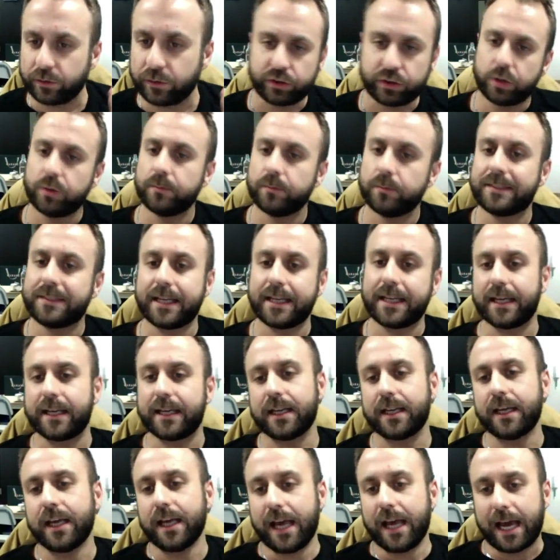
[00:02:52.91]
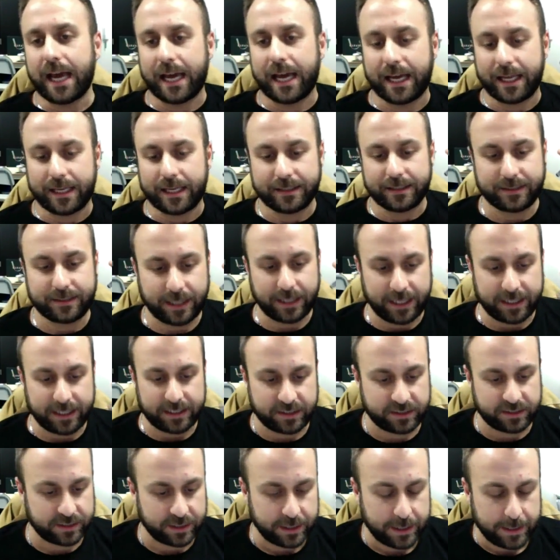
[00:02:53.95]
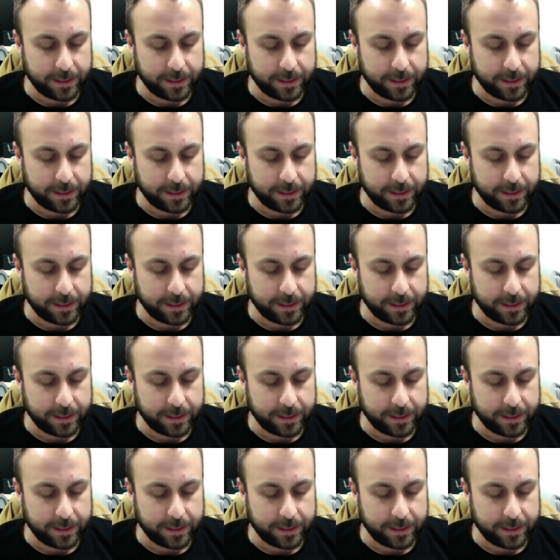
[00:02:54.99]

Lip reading: zoomed in, and it's